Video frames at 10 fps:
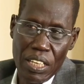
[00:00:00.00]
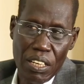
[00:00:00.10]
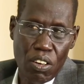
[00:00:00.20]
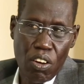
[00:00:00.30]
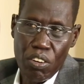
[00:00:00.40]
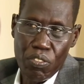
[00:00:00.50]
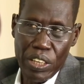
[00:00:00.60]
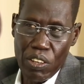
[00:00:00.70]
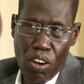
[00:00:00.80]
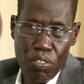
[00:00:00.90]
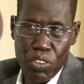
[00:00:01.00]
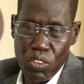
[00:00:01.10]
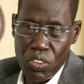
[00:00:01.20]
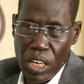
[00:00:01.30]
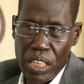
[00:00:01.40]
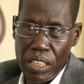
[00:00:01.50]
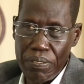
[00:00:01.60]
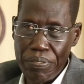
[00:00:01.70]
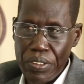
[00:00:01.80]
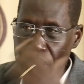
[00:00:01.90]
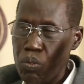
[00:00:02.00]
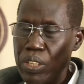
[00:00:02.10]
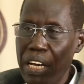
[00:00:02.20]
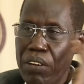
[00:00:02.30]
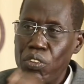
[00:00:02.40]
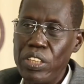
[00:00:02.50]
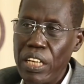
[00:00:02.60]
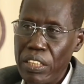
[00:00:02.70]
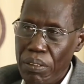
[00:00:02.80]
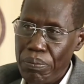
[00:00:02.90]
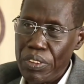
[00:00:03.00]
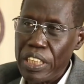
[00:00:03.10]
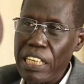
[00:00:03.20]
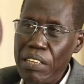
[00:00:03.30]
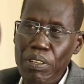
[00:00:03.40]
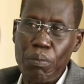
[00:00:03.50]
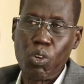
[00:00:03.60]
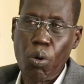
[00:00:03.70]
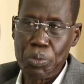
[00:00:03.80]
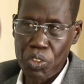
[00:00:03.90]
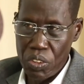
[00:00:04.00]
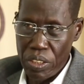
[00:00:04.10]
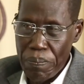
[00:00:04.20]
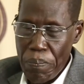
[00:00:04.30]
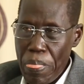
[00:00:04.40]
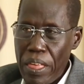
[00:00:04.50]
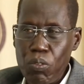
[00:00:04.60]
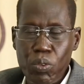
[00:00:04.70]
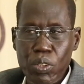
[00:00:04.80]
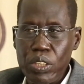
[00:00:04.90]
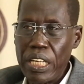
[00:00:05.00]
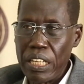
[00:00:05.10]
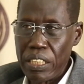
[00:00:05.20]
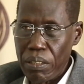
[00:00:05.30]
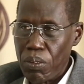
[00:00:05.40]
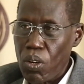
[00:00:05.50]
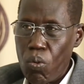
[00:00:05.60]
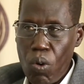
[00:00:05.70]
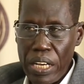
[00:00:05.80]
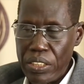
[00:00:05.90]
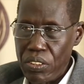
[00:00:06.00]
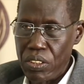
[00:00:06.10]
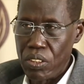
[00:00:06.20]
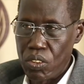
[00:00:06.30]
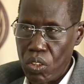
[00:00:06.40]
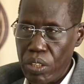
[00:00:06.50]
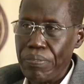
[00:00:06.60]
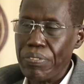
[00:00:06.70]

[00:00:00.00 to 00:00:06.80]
in the conflict of the society. We have to tell them, give them the options, and we tell them why this is good.